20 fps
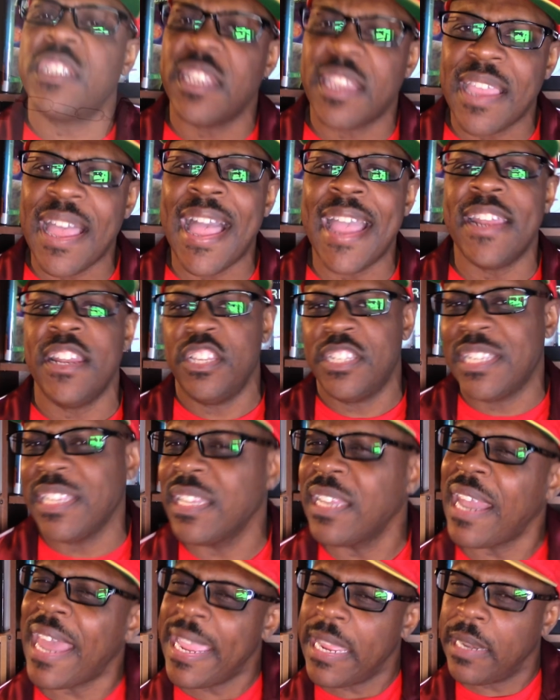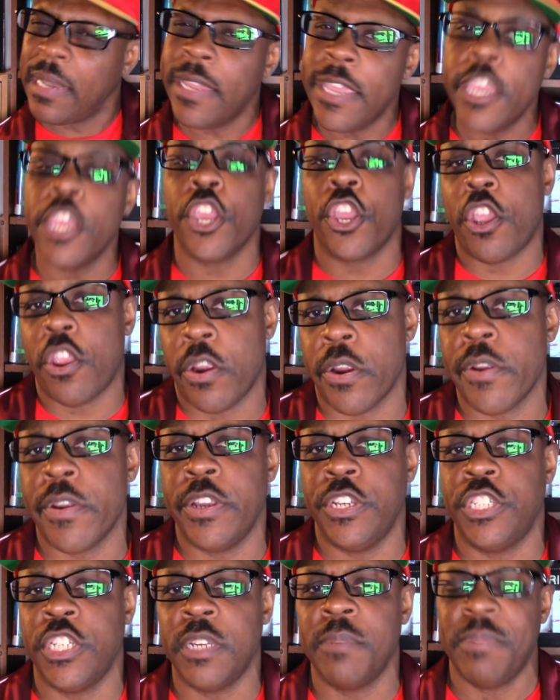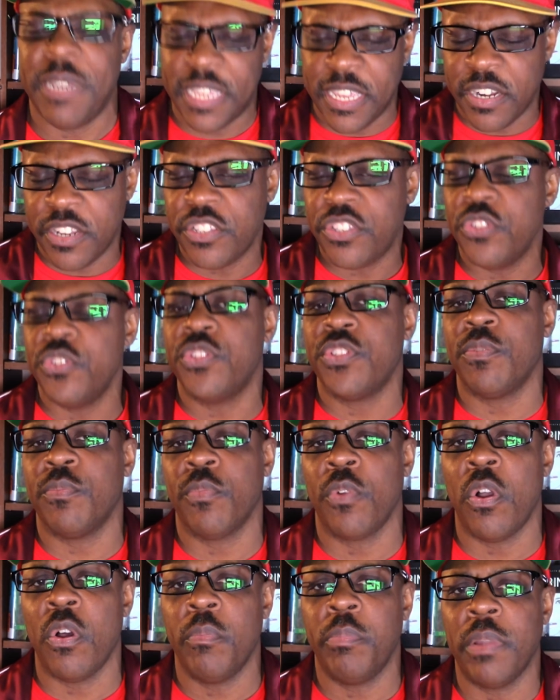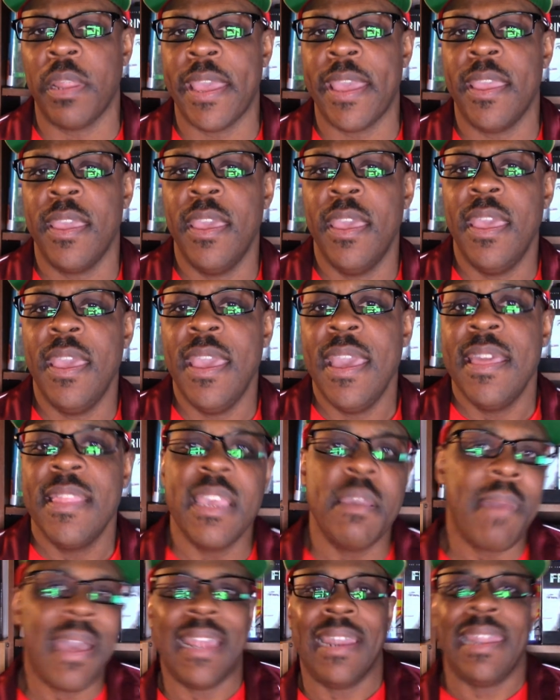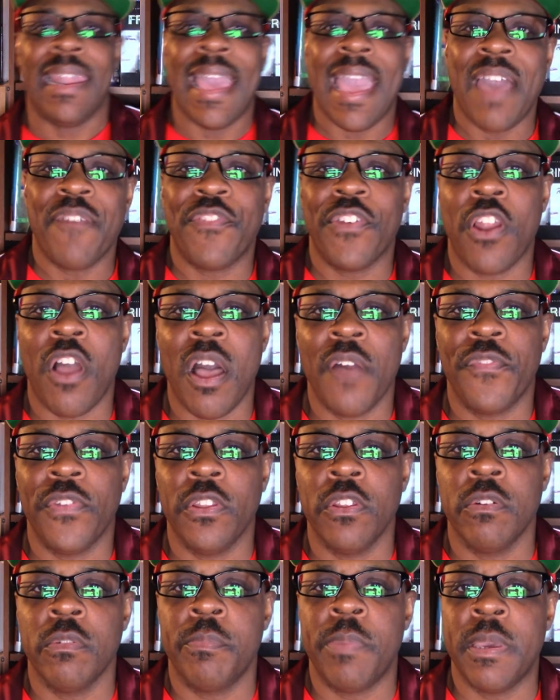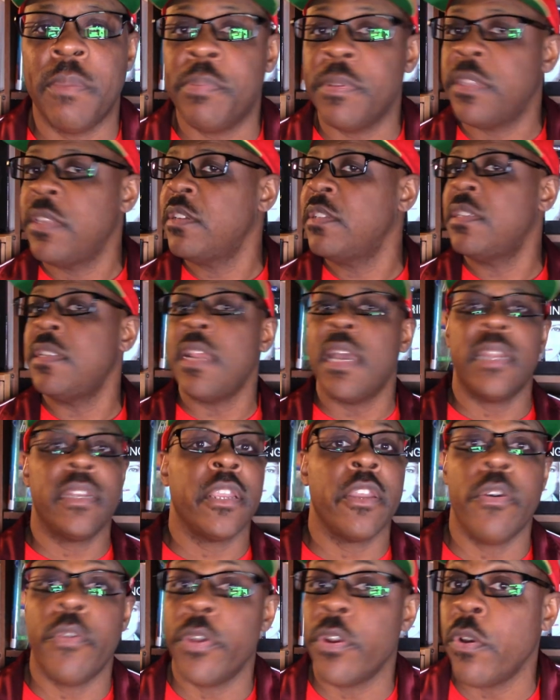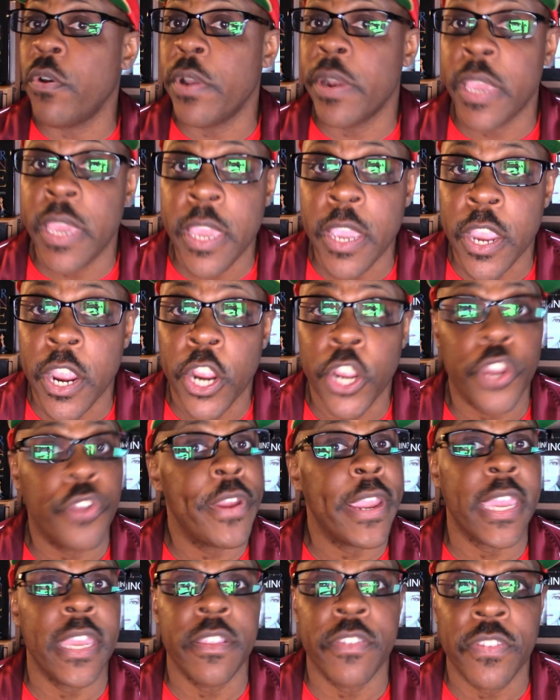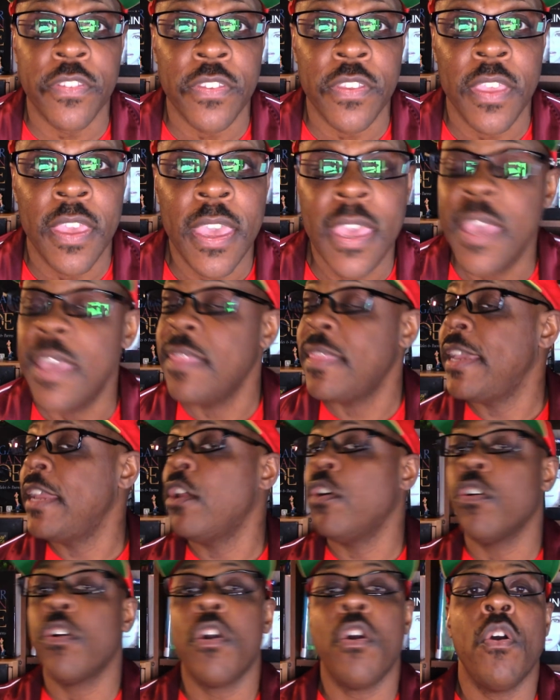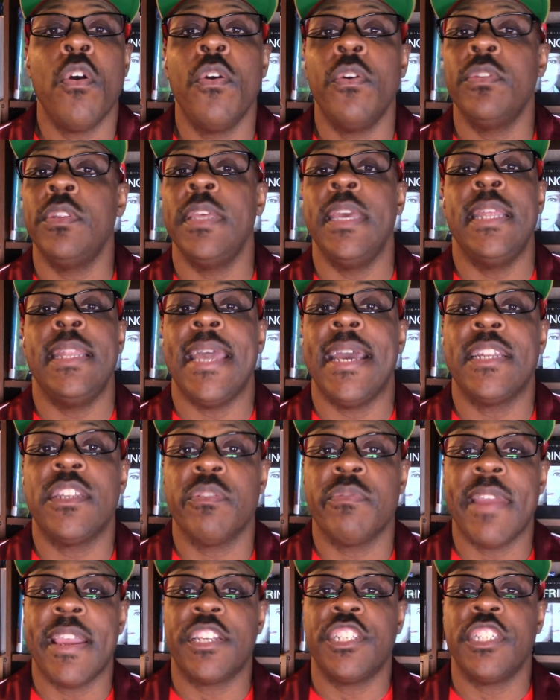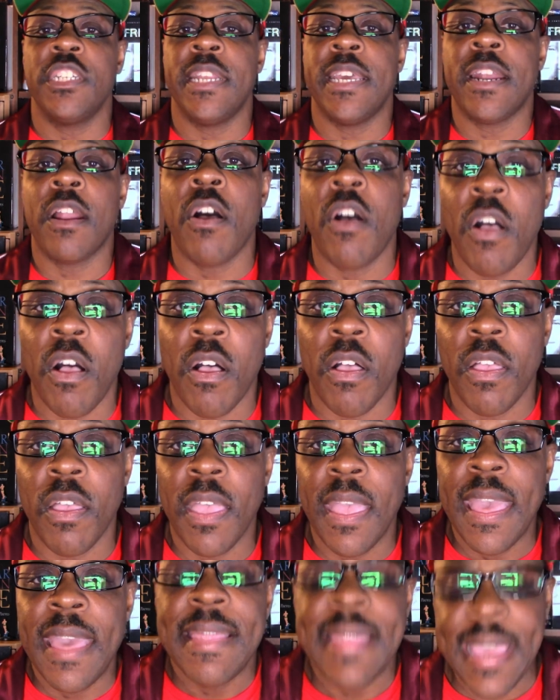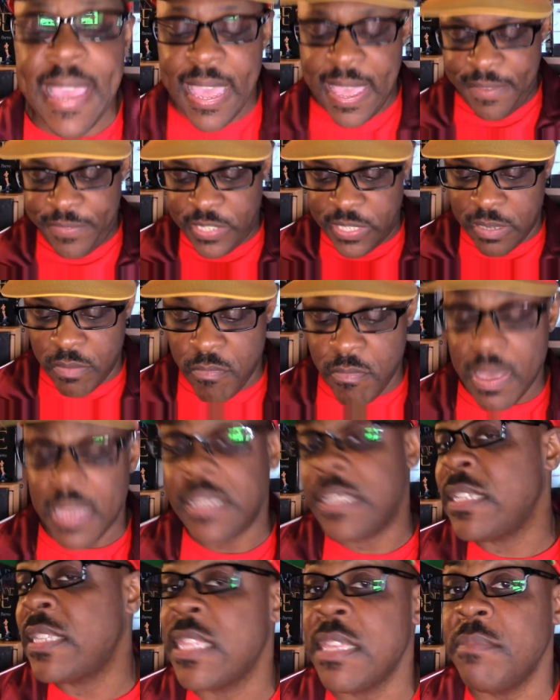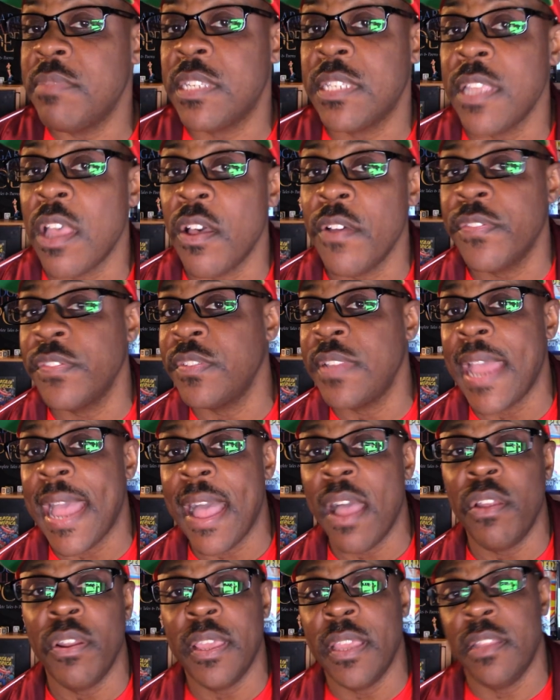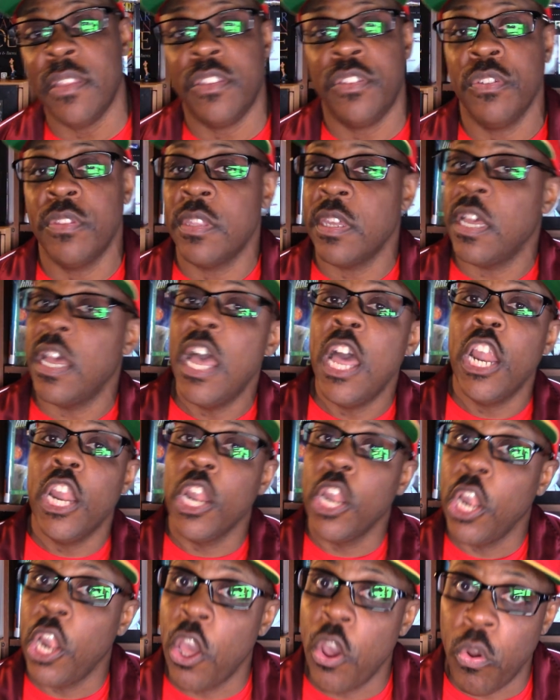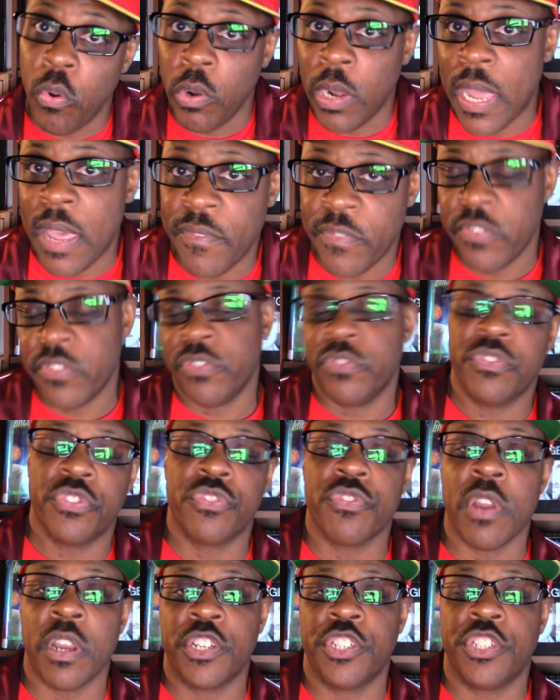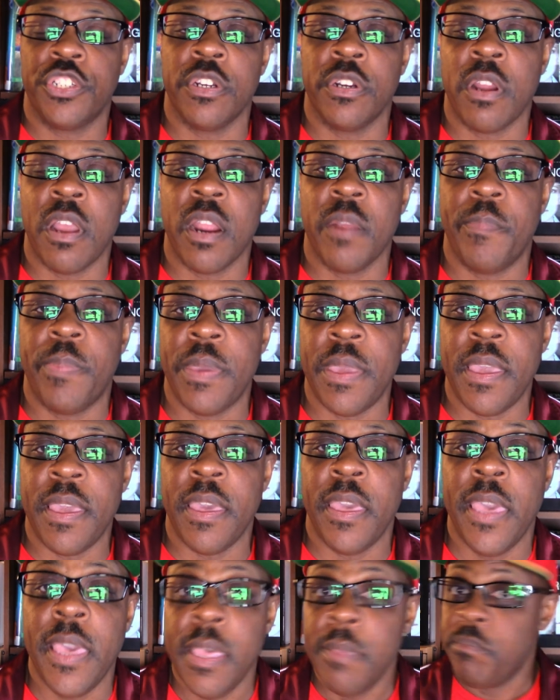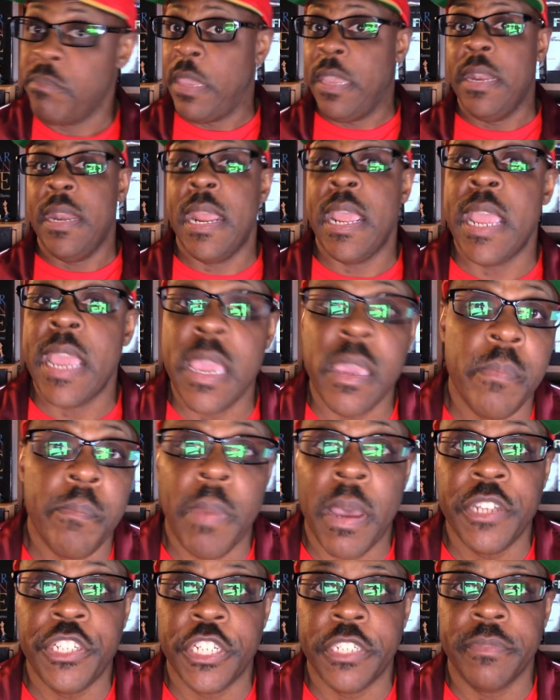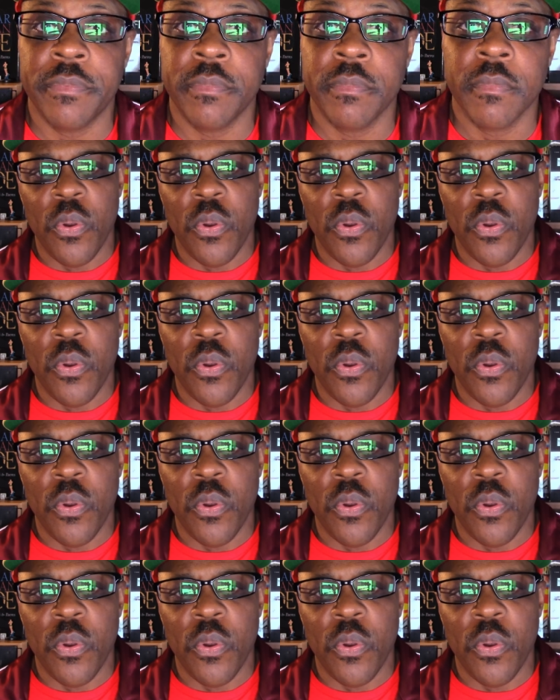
to kind of lightly encourage them to get into some role play, they might laugh it off a little bit, but there's nothing going on here. Crickets. They don't go in that direction at all. They have cemented themselves down into the low level structured RP and they ain't budging.